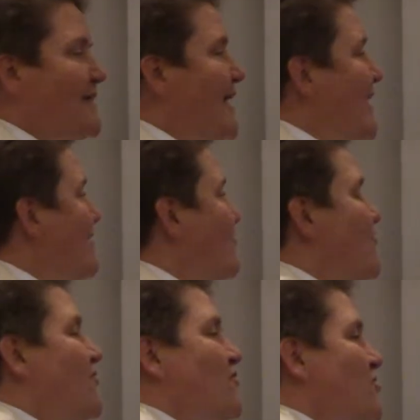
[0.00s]
I have
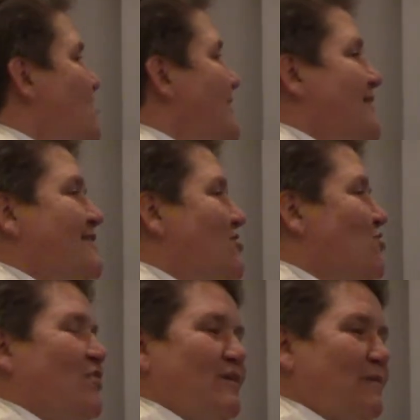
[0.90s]
thoroughly
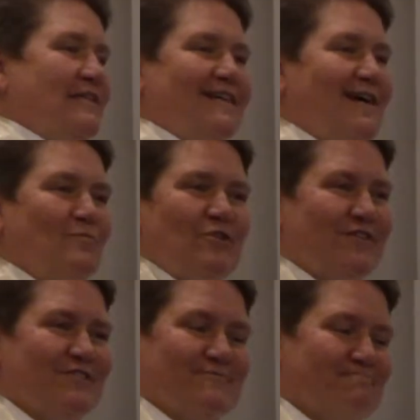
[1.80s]
enjoyed my time with
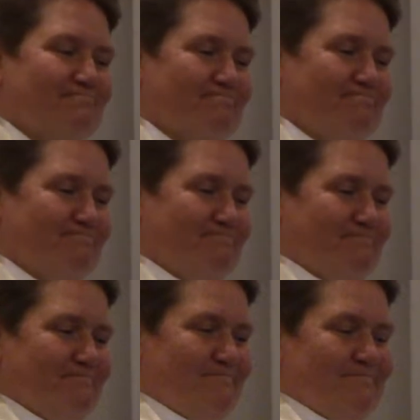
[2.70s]
you.
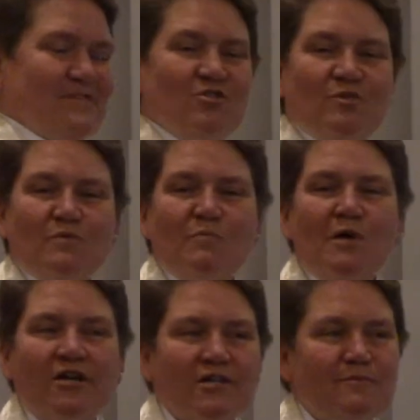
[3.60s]
You're a
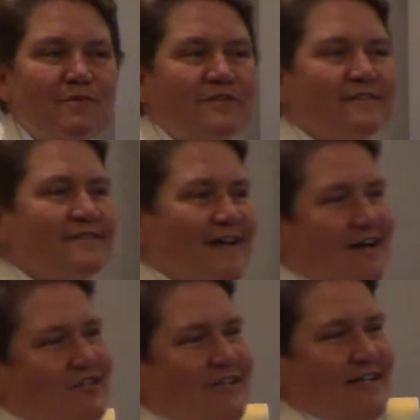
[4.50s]
remarkable
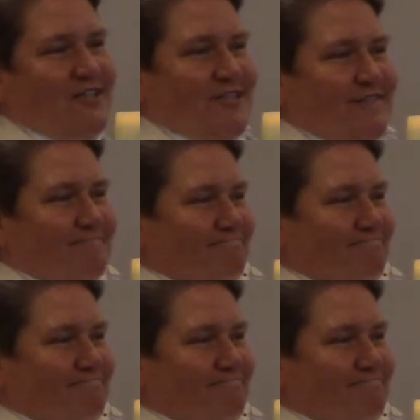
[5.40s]
congregation.